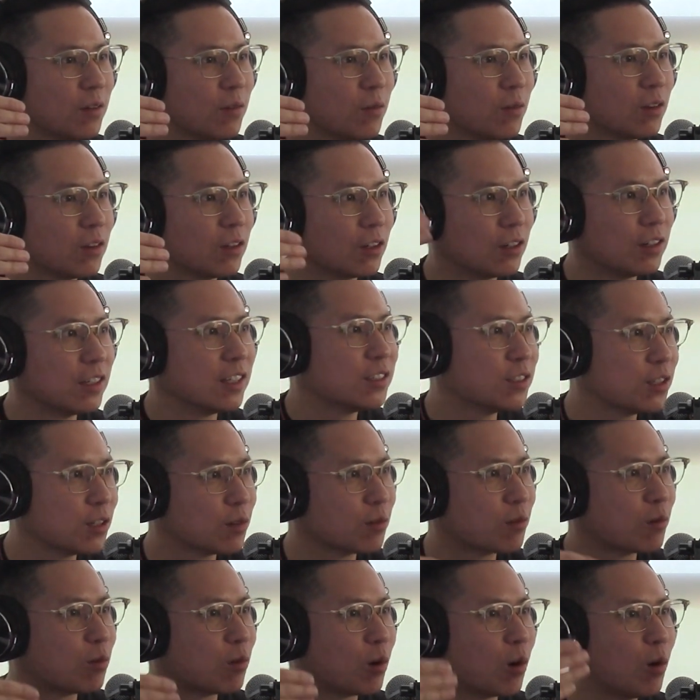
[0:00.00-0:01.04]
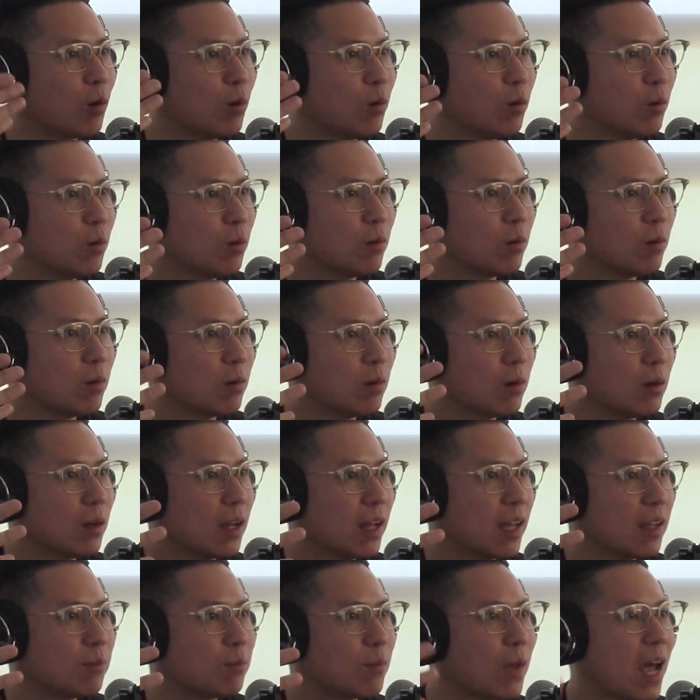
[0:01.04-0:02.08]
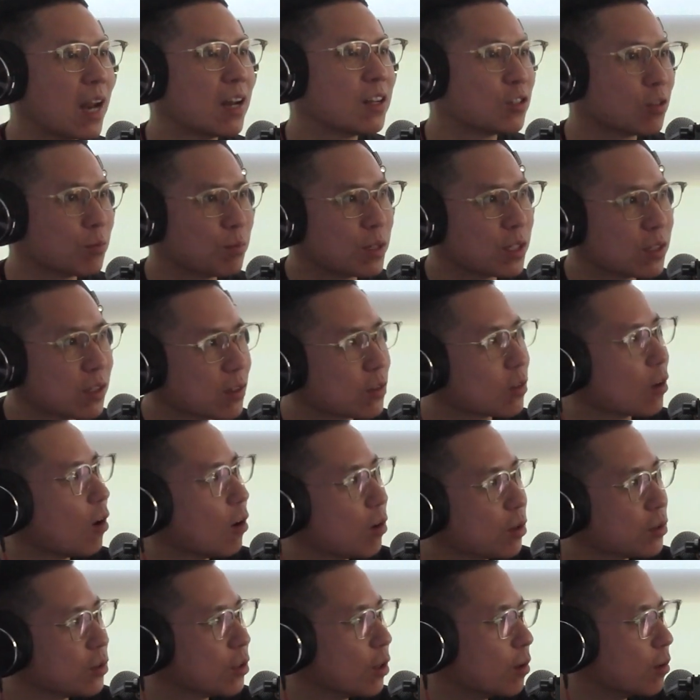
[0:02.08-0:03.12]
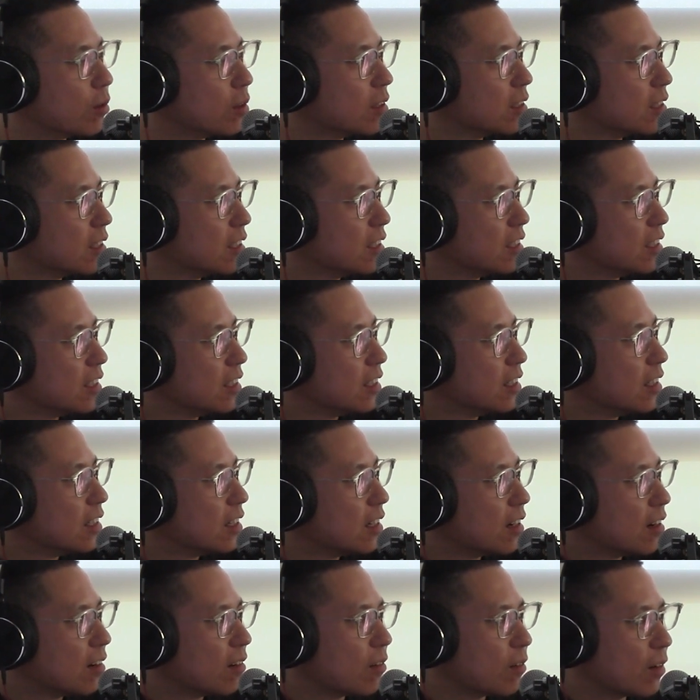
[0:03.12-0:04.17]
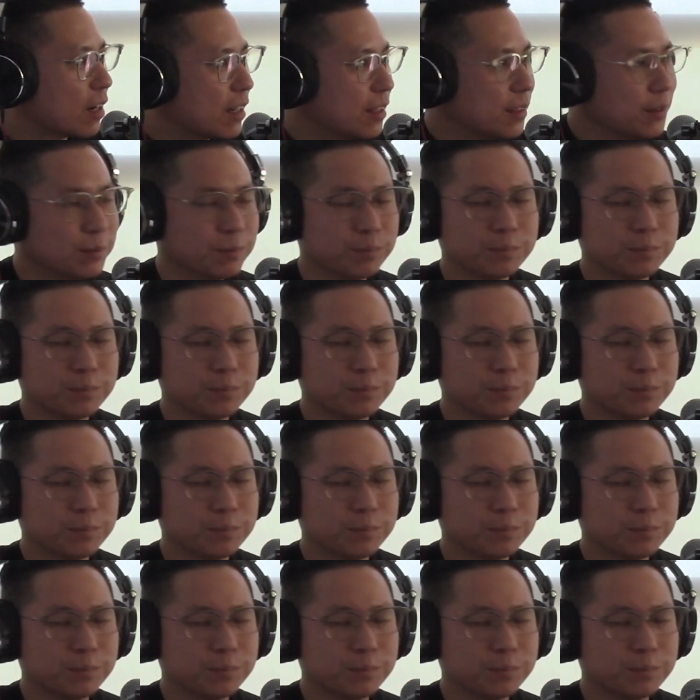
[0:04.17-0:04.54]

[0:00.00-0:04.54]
learning to grow and manage a business also, right?